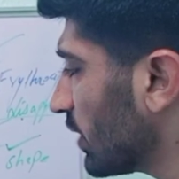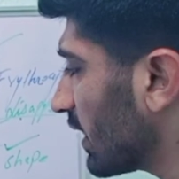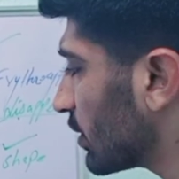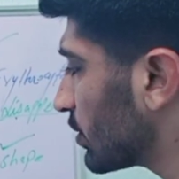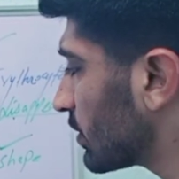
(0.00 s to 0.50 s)

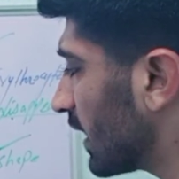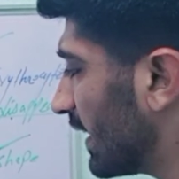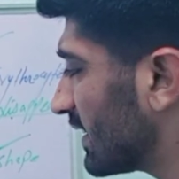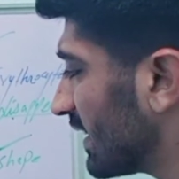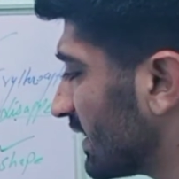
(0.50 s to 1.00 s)

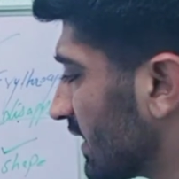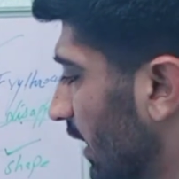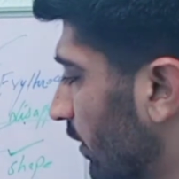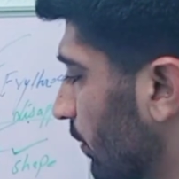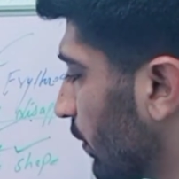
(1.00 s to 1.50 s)
erythrocytes is
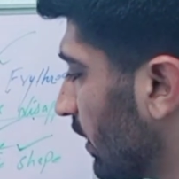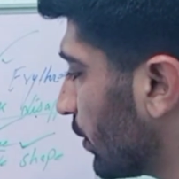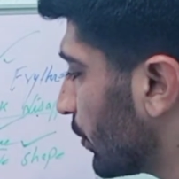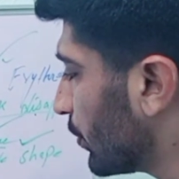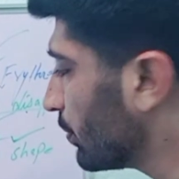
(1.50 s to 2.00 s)

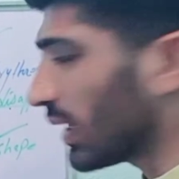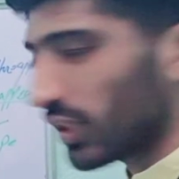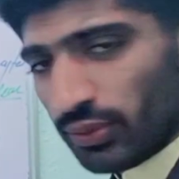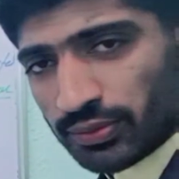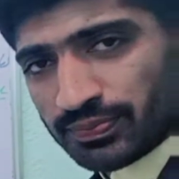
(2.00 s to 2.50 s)
7.2
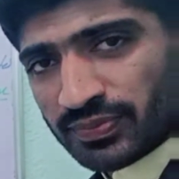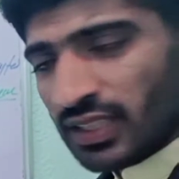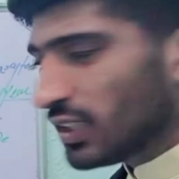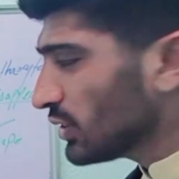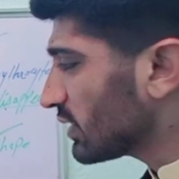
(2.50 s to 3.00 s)
micro.
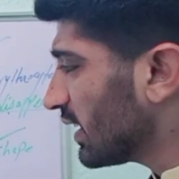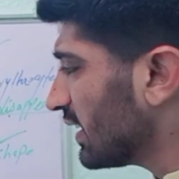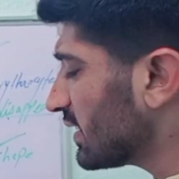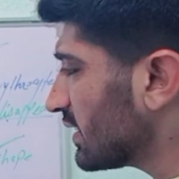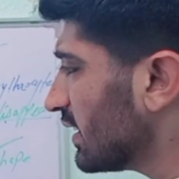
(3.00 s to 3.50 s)

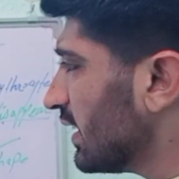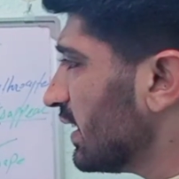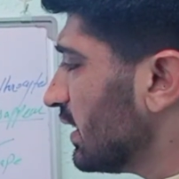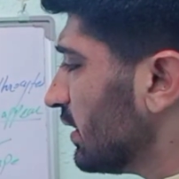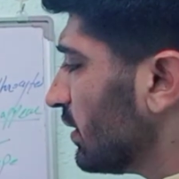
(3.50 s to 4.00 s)
Students,
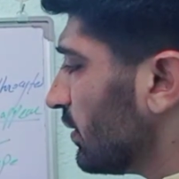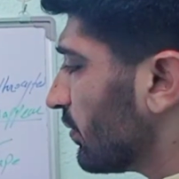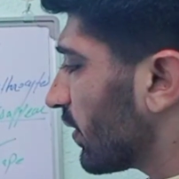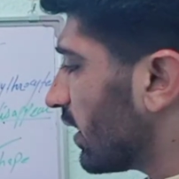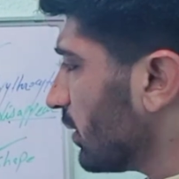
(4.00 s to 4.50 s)

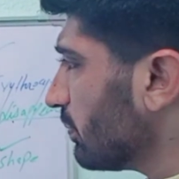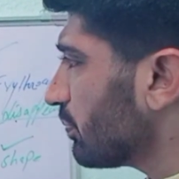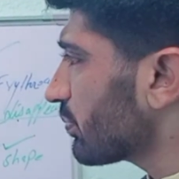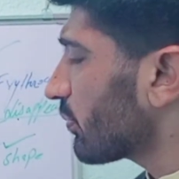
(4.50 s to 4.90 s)
from